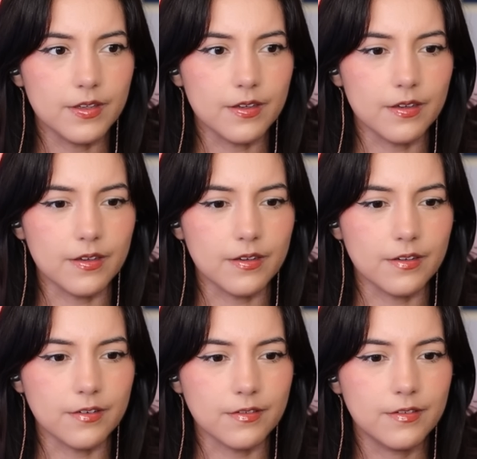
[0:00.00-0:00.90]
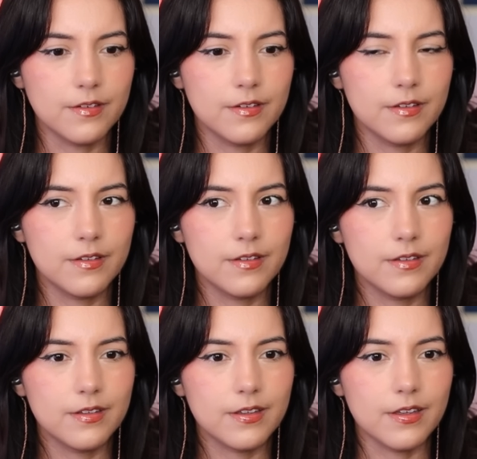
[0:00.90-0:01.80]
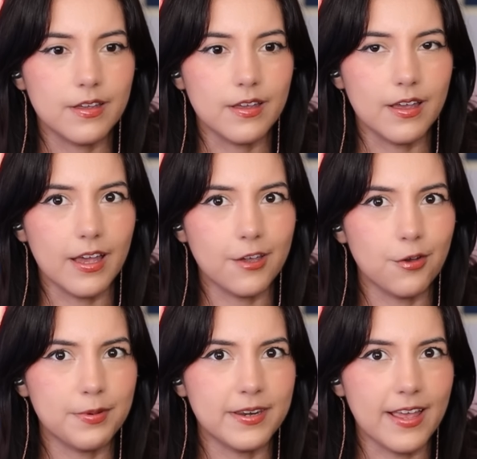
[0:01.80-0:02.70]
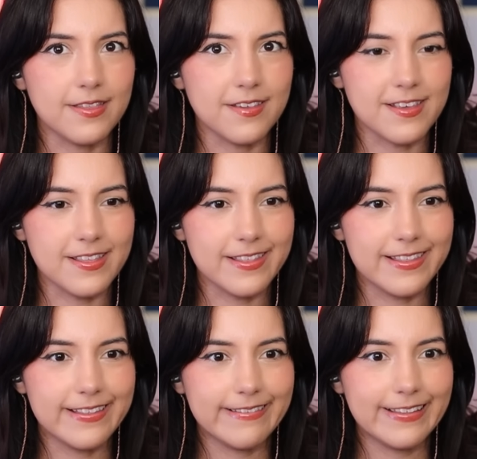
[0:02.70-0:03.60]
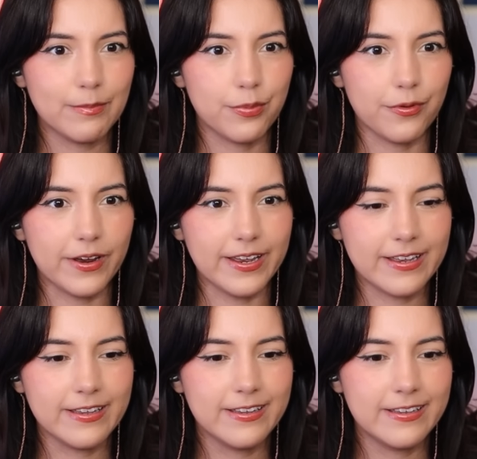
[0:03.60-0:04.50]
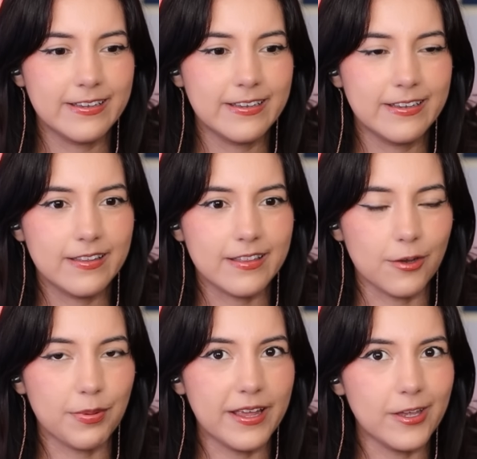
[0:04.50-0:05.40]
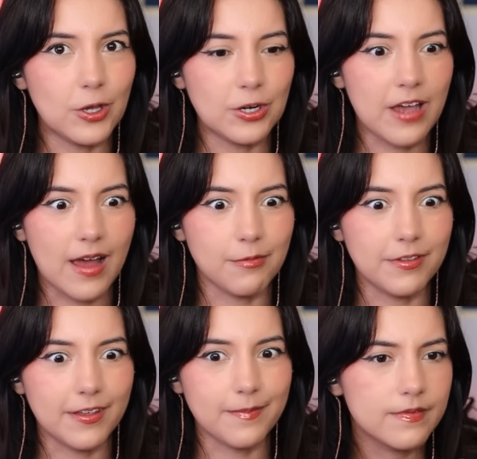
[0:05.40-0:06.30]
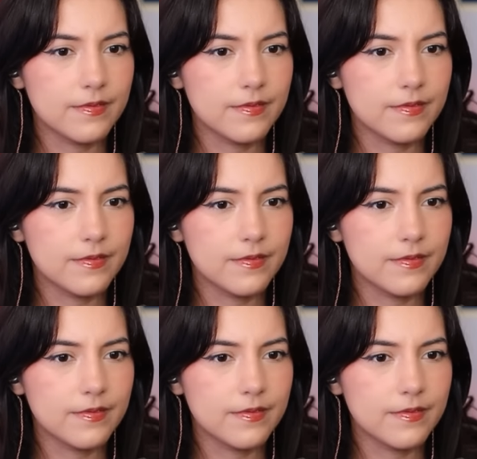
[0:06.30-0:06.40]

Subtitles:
Uh-oh. I hope Ned doesn't break. They're playing good cop with him.